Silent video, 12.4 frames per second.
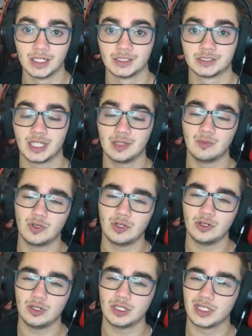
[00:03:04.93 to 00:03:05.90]

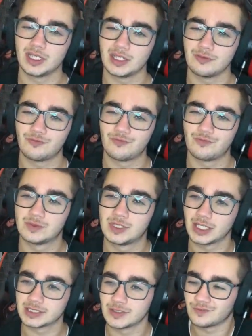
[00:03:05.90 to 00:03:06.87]
Chamber
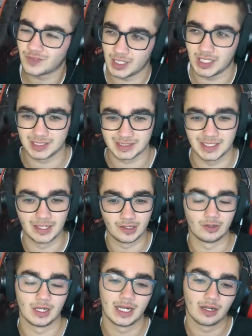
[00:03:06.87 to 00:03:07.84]
doesn't feel like a sentinel,
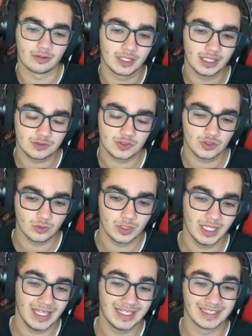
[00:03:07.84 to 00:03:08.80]
and I'll get to it
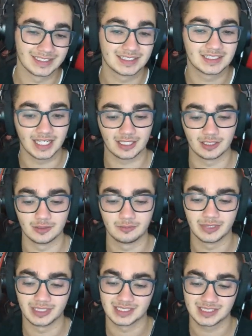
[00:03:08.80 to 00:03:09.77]
in a second,
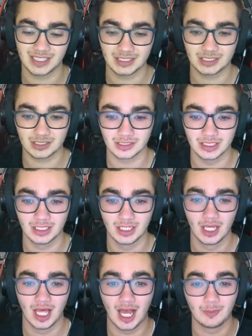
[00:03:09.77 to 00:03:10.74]
but essentially,
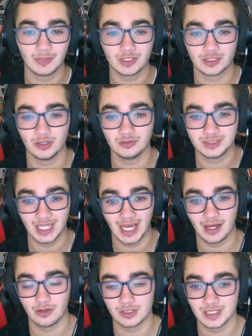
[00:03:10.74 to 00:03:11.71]
I'm going to go
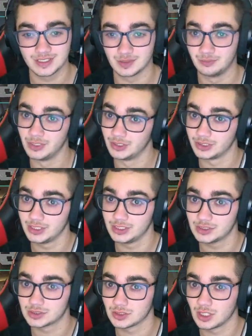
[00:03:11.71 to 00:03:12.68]
down his
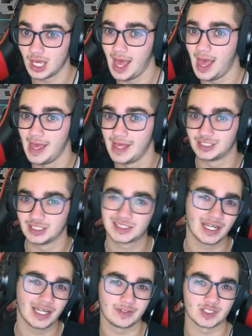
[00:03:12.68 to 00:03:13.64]
abilities and just
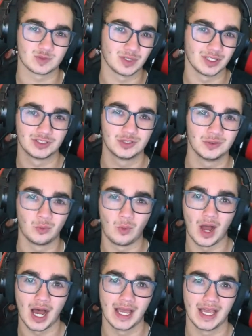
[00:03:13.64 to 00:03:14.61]
kind of explain to you
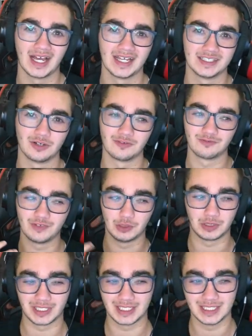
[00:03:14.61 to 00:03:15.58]
why I don't feel
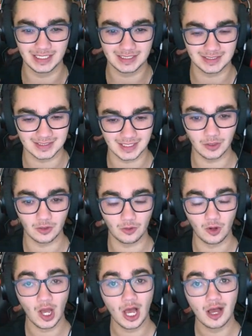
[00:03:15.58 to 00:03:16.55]
like he is a sentinel.
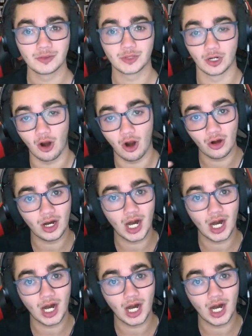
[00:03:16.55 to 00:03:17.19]
There are